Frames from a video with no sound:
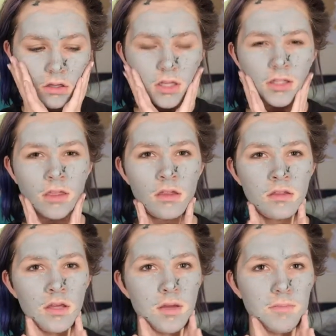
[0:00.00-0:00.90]
It doesn't
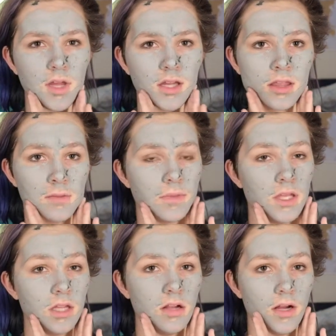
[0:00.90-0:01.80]
seem like it's a
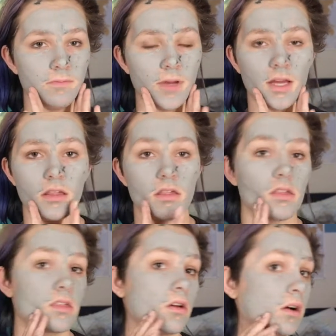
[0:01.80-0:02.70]
peel-off mask,
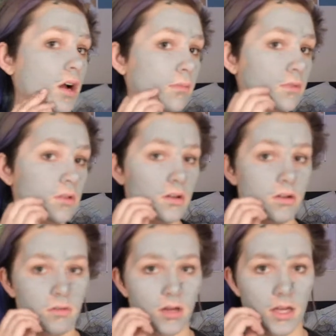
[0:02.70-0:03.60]
so I'm gonna
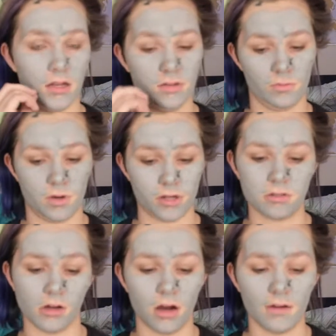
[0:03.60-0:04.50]
go and wash
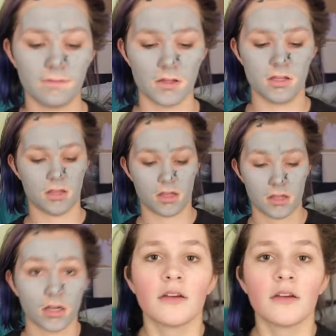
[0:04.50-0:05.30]
it off in the sink.